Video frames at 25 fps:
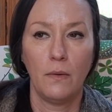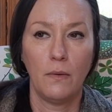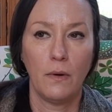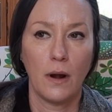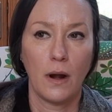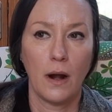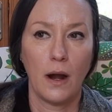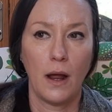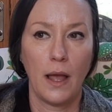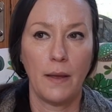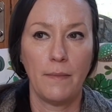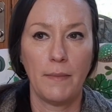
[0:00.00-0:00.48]

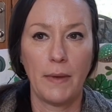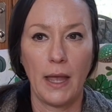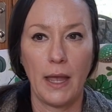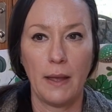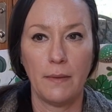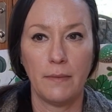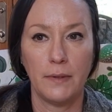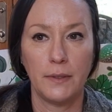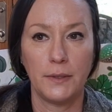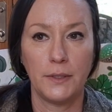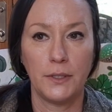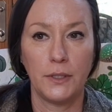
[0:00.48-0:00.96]
where I'm
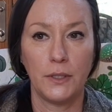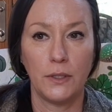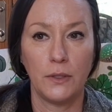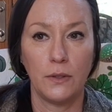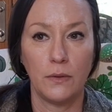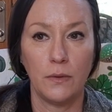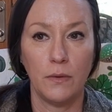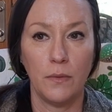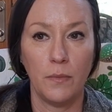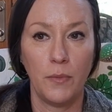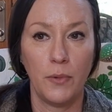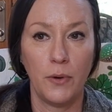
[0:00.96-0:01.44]
able
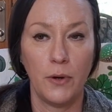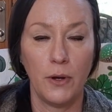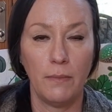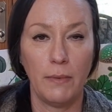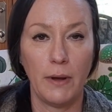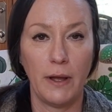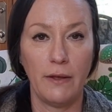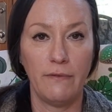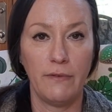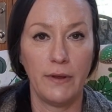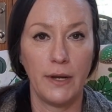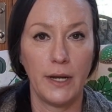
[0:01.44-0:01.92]
to put
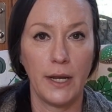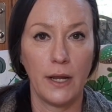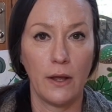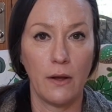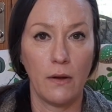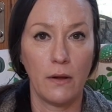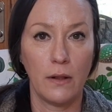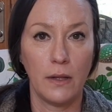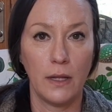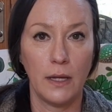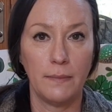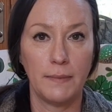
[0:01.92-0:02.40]
my
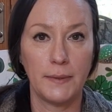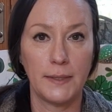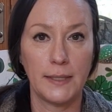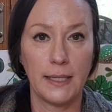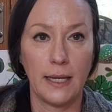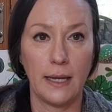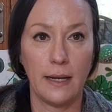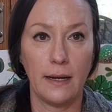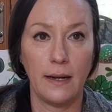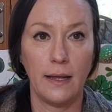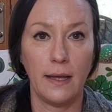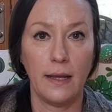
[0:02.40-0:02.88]
video clips
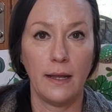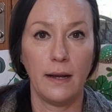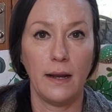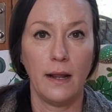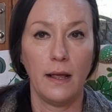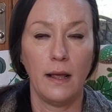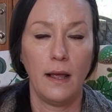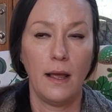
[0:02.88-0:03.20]
in it,